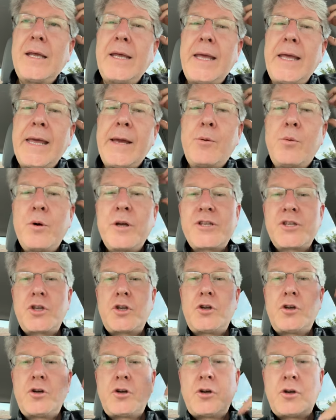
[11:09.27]
it was
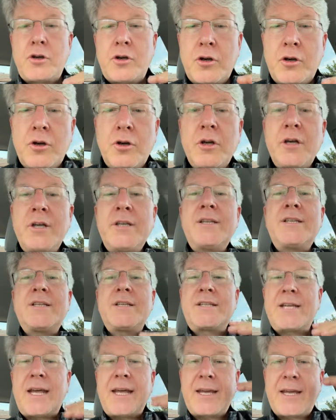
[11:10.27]
good to
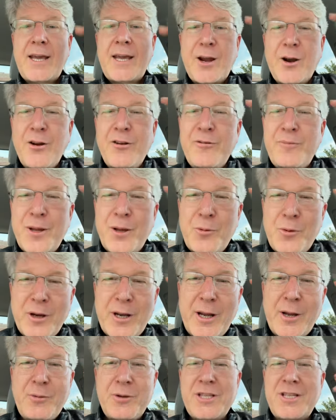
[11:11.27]
take care of me when
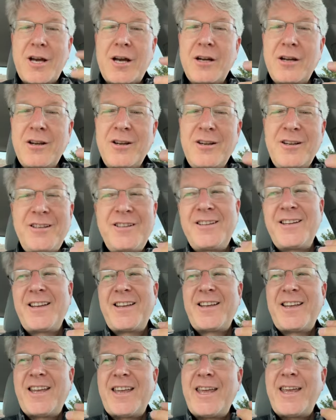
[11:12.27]
I was younger.
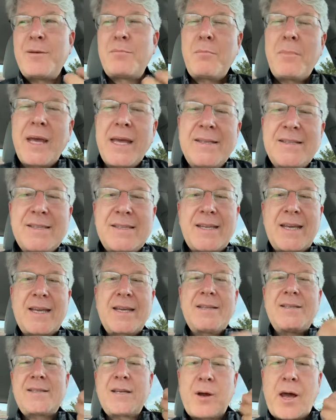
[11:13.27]
It made
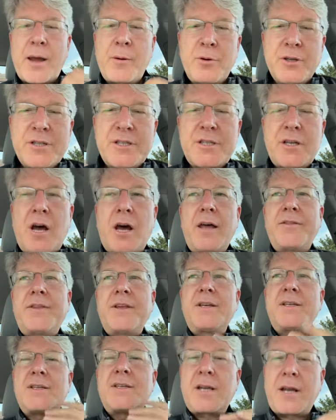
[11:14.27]
sense. I was taught
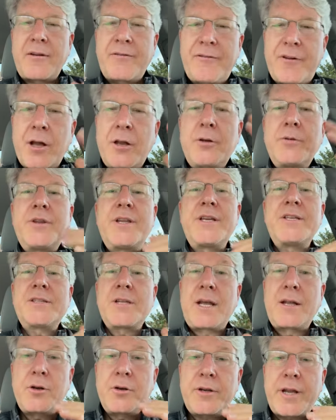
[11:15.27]
this and I followed this and
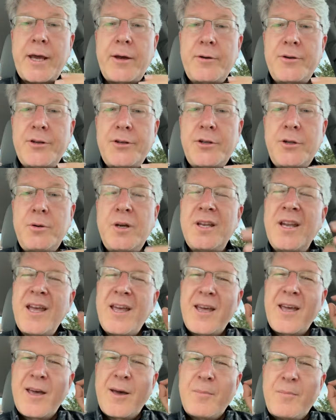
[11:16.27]
I learned how to do it,
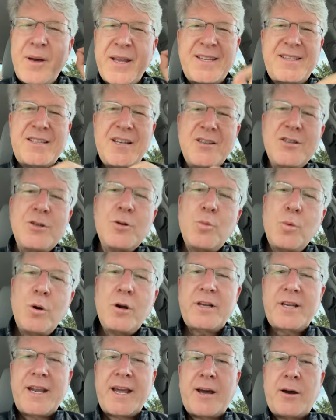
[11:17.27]
but it doesn't
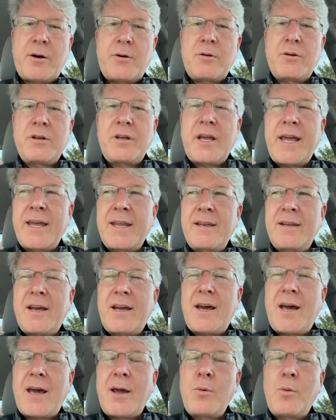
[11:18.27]
work now. And
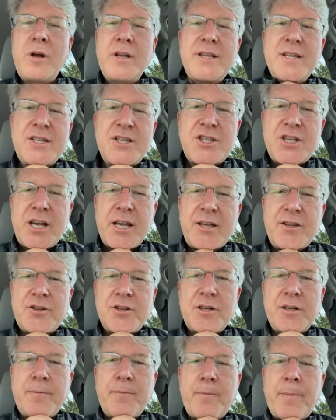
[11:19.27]
I want to change
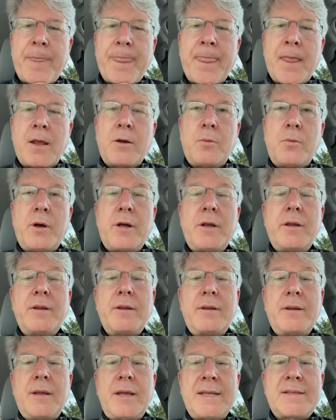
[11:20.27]
it. Well,
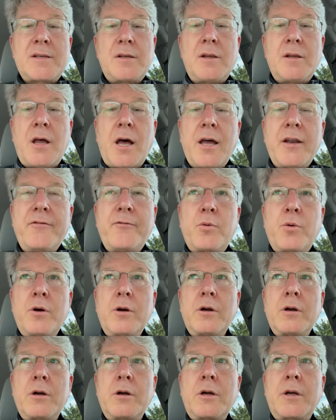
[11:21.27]
it's a lot of
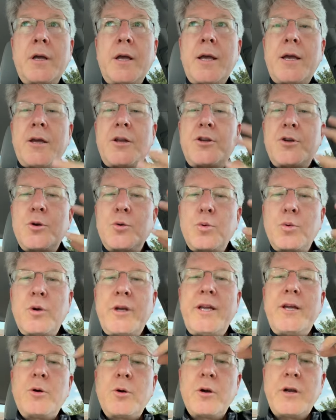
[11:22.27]
work to
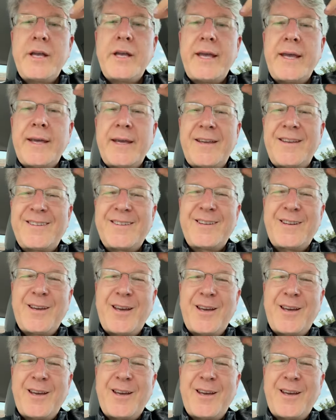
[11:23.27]
recreate